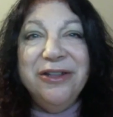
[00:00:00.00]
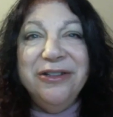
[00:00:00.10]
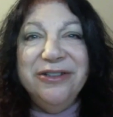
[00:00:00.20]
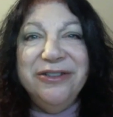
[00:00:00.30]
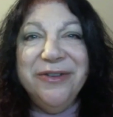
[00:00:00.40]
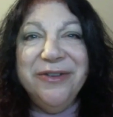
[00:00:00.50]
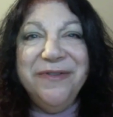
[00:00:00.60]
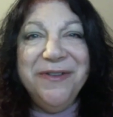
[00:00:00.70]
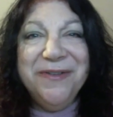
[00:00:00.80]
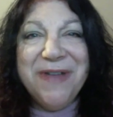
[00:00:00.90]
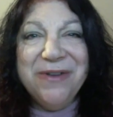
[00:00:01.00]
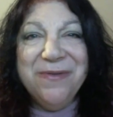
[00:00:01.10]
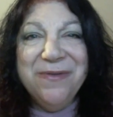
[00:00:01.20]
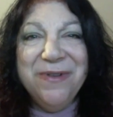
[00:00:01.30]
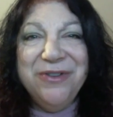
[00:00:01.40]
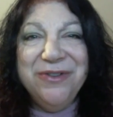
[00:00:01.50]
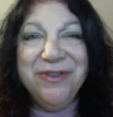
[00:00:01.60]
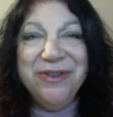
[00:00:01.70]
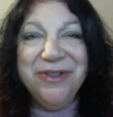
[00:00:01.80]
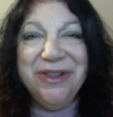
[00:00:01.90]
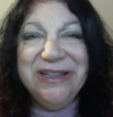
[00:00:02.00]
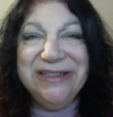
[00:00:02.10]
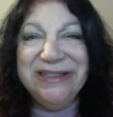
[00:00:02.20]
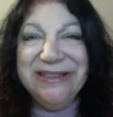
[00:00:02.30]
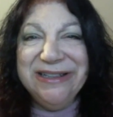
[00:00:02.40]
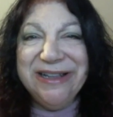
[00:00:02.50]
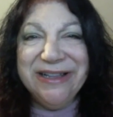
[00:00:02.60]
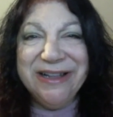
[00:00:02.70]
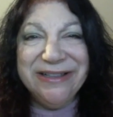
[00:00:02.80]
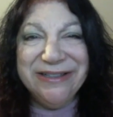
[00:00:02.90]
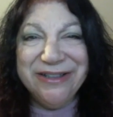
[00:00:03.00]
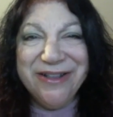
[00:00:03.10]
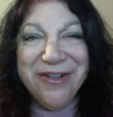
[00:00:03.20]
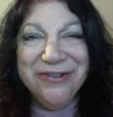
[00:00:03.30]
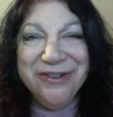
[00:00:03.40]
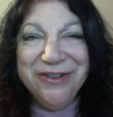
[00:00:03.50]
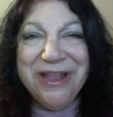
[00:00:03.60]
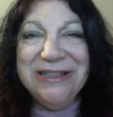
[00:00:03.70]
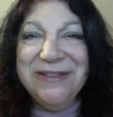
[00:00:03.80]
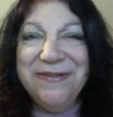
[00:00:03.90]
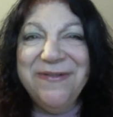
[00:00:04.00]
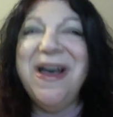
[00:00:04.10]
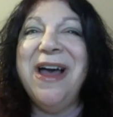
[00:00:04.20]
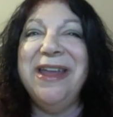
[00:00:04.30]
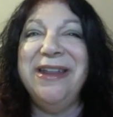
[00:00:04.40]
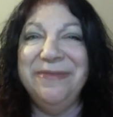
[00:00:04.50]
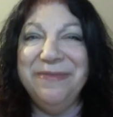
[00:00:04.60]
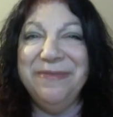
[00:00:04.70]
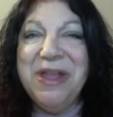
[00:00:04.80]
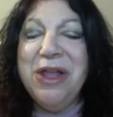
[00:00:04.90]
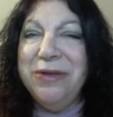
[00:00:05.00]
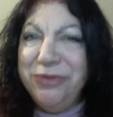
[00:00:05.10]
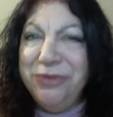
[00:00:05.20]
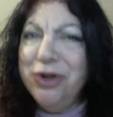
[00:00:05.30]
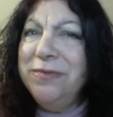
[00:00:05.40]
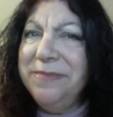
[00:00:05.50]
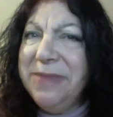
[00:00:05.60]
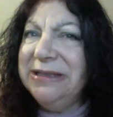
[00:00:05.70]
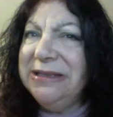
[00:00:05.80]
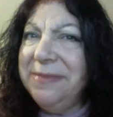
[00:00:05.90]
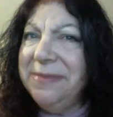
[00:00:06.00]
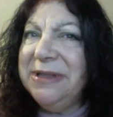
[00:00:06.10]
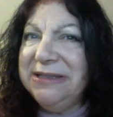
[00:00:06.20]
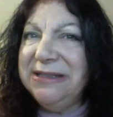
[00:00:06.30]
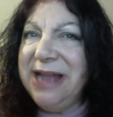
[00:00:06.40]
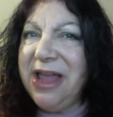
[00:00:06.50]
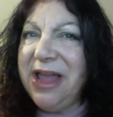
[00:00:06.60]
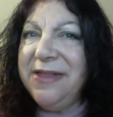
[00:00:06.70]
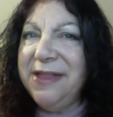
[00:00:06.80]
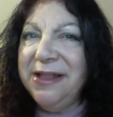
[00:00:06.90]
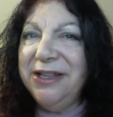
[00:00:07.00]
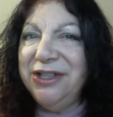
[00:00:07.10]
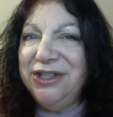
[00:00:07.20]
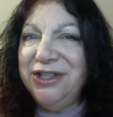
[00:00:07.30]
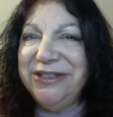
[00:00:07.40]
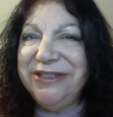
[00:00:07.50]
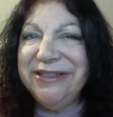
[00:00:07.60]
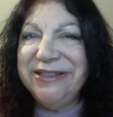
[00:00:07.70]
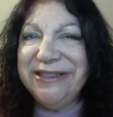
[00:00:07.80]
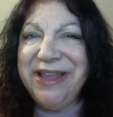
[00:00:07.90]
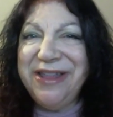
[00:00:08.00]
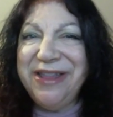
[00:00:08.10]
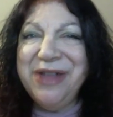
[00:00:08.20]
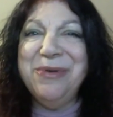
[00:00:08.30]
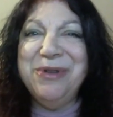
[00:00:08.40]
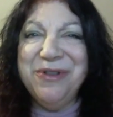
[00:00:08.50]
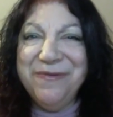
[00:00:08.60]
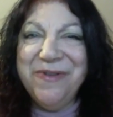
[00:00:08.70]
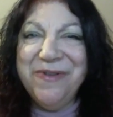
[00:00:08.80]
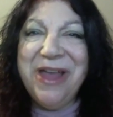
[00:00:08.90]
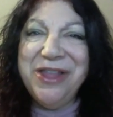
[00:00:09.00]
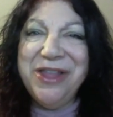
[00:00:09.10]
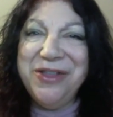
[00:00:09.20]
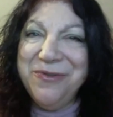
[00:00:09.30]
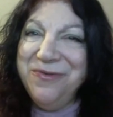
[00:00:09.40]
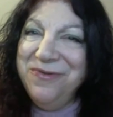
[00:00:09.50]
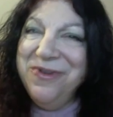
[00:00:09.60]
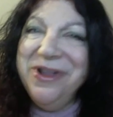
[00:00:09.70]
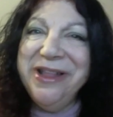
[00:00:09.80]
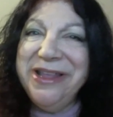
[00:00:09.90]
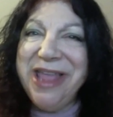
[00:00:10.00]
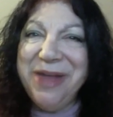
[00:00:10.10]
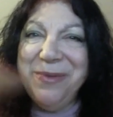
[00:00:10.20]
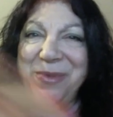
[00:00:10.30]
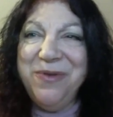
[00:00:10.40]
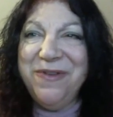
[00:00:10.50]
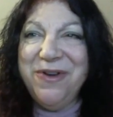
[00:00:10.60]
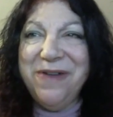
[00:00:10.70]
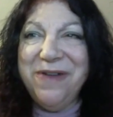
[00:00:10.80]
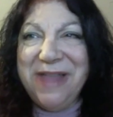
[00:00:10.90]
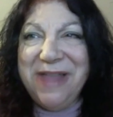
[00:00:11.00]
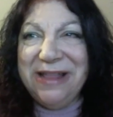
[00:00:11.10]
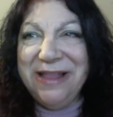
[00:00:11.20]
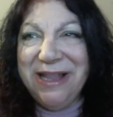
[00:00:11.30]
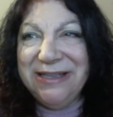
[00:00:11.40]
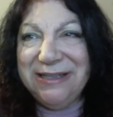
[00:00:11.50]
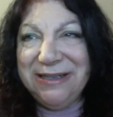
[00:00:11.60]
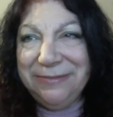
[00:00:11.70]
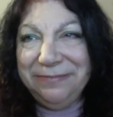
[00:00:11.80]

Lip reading: So if you've got to redo your list as it gets closer, that's fine. Don't make something stay on the list just to stay there when you find that you really can move it off that list.